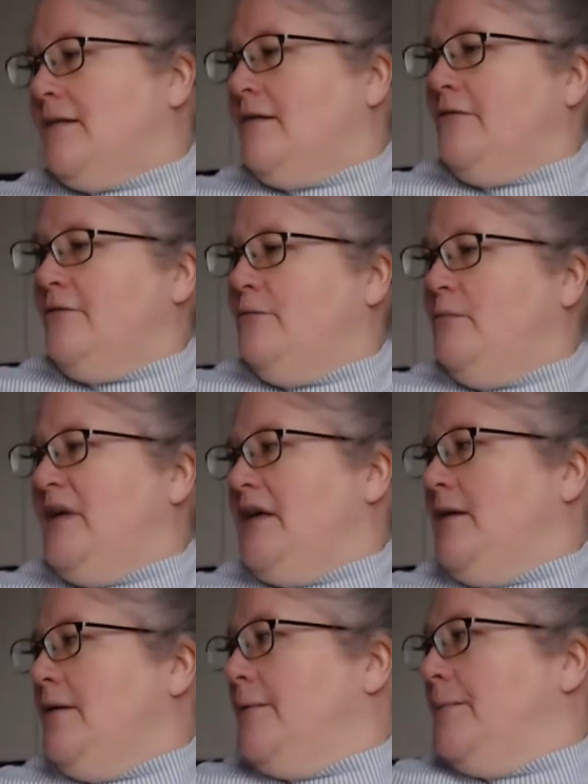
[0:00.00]
of B.
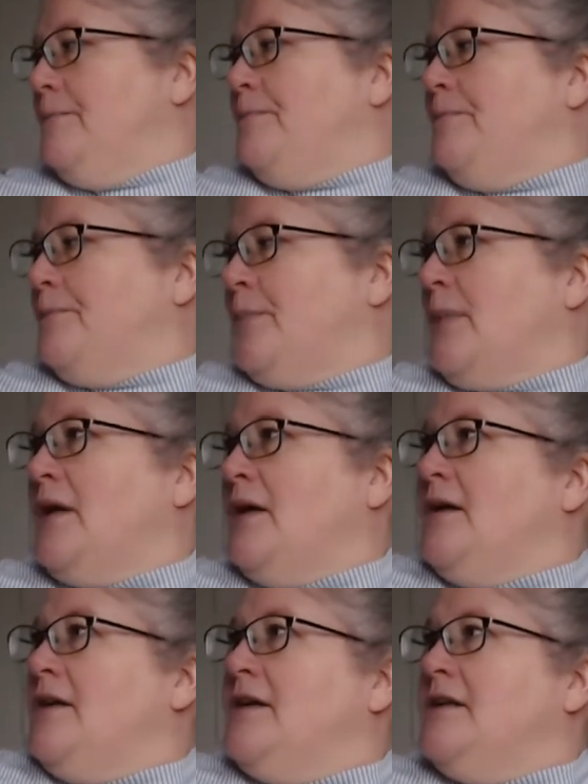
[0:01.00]

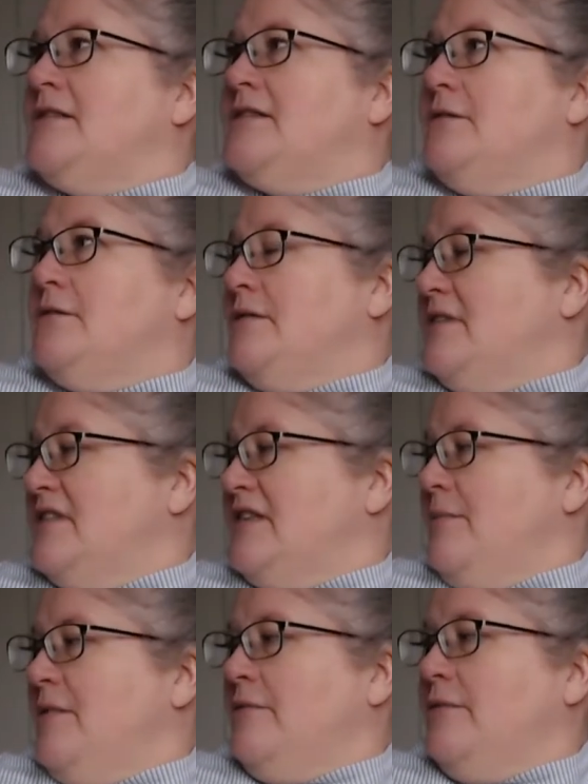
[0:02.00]
So this
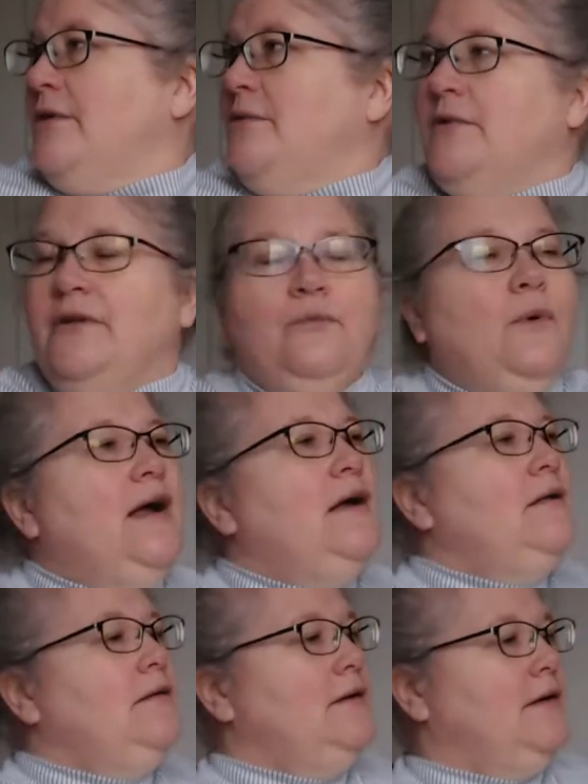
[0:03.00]
came out really, really
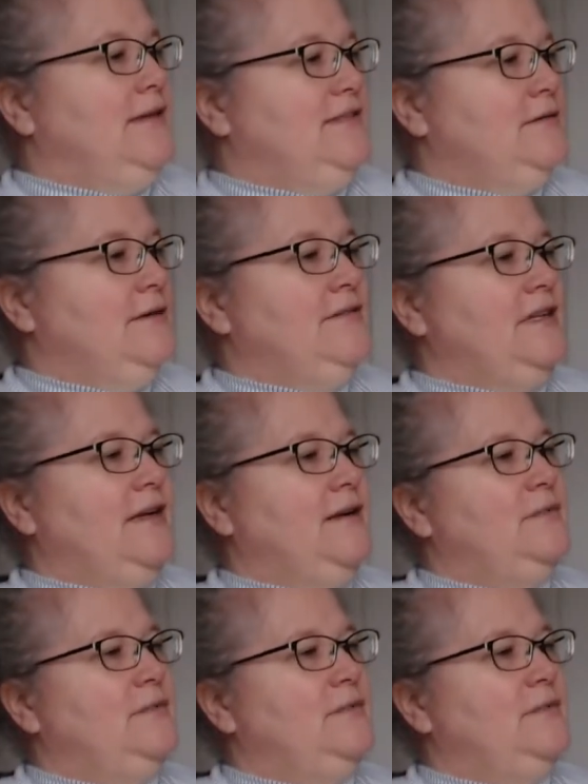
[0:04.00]
well. I still have to hem